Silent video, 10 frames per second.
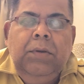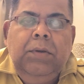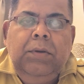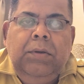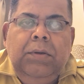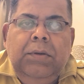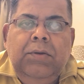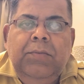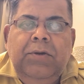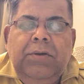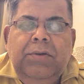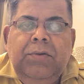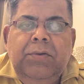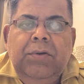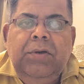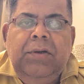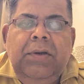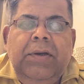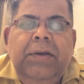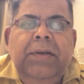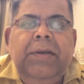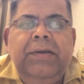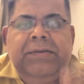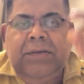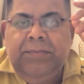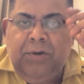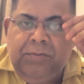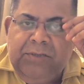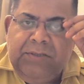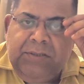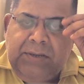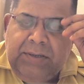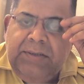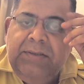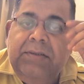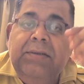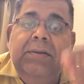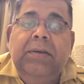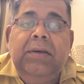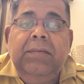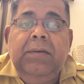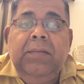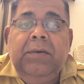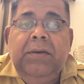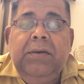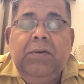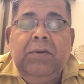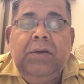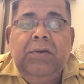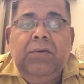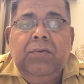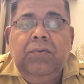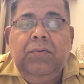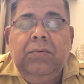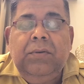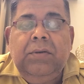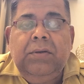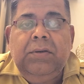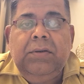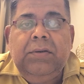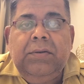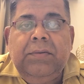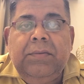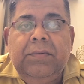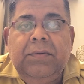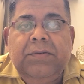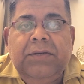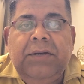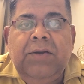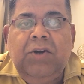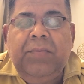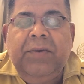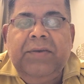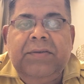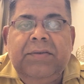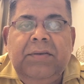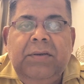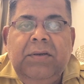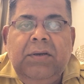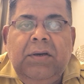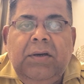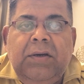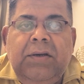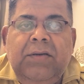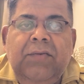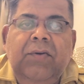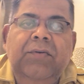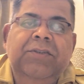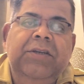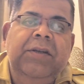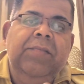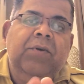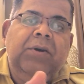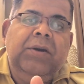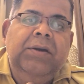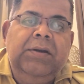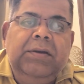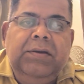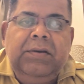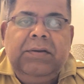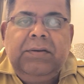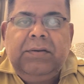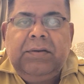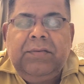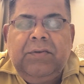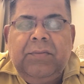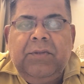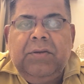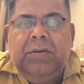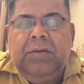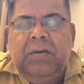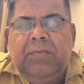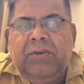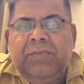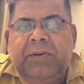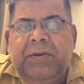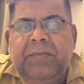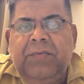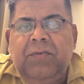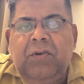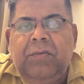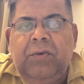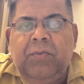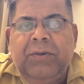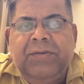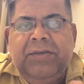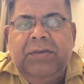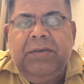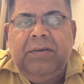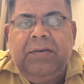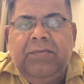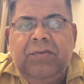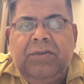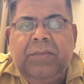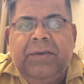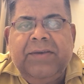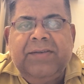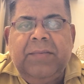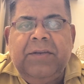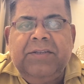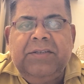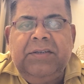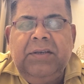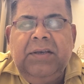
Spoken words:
Good morning to you all. And as I promised that I will be talking to certain topics on which are important from the prospective view of UPSC forthcoming examination,